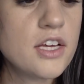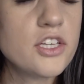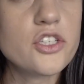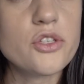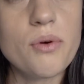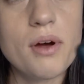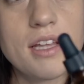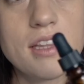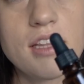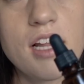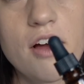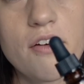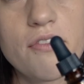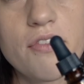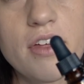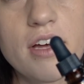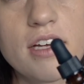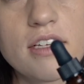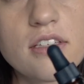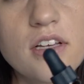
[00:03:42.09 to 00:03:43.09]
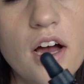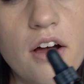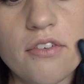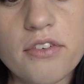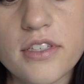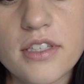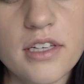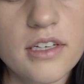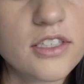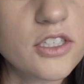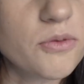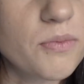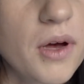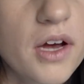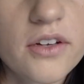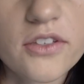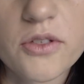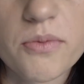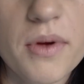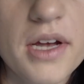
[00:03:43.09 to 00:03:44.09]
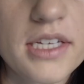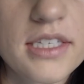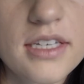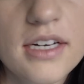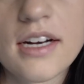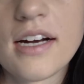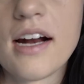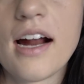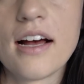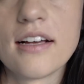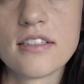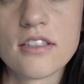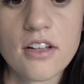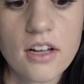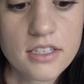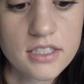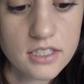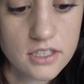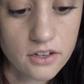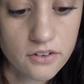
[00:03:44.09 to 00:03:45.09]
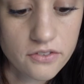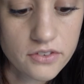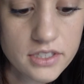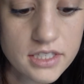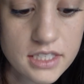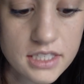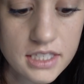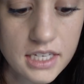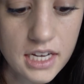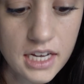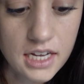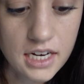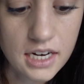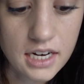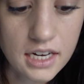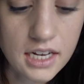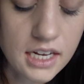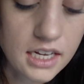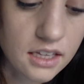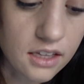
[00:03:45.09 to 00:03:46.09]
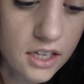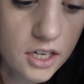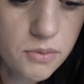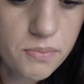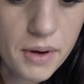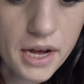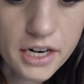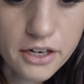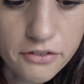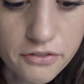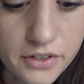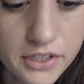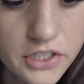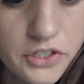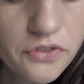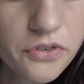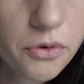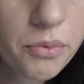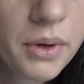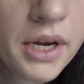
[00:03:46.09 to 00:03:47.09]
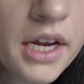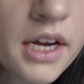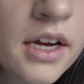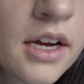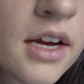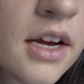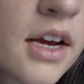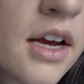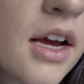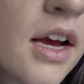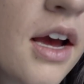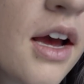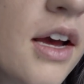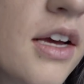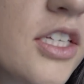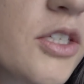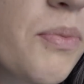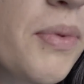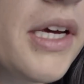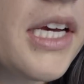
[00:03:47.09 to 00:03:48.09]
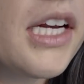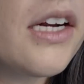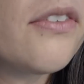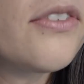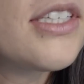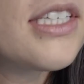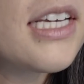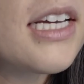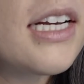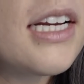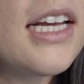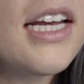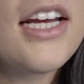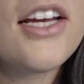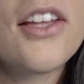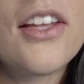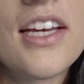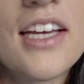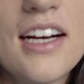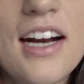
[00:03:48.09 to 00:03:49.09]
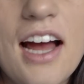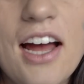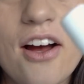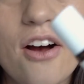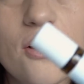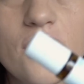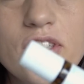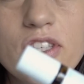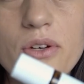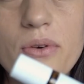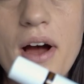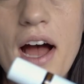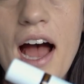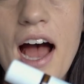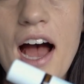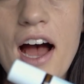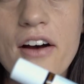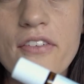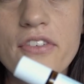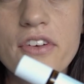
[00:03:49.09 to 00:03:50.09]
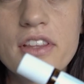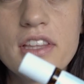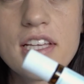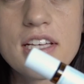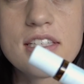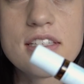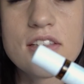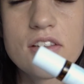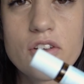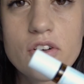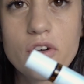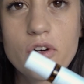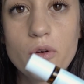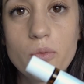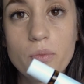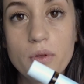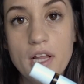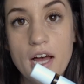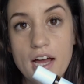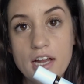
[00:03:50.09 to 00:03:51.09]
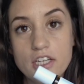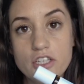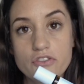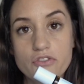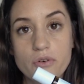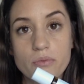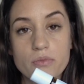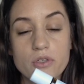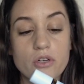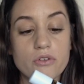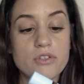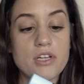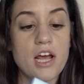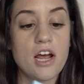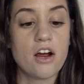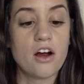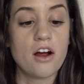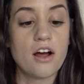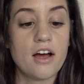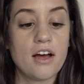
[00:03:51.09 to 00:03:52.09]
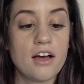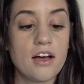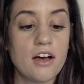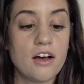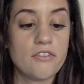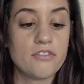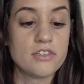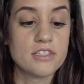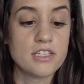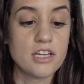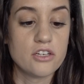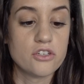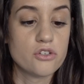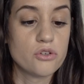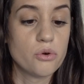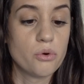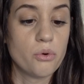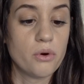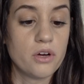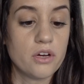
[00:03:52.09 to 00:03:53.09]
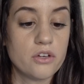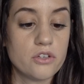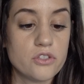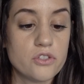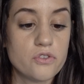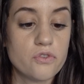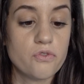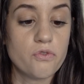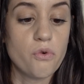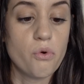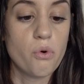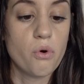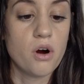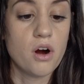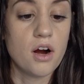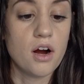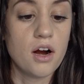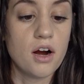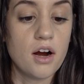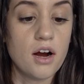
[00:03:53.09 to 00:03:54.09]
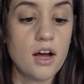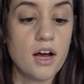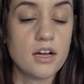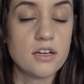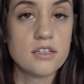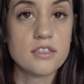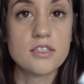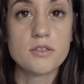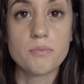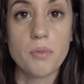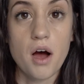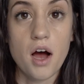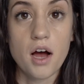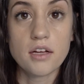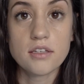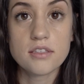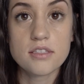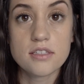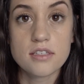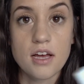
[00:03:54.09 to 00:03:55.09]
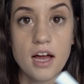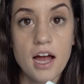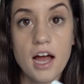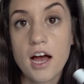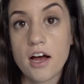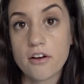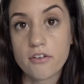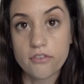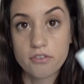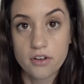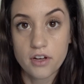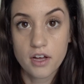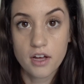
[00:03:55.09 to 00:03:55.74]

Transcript: So I love this. Obviously it smells amazing and has lots of skin healing benefits for me. Speaking of skin healing, I also have this little blend from doTERRA of essential oils for spots. I have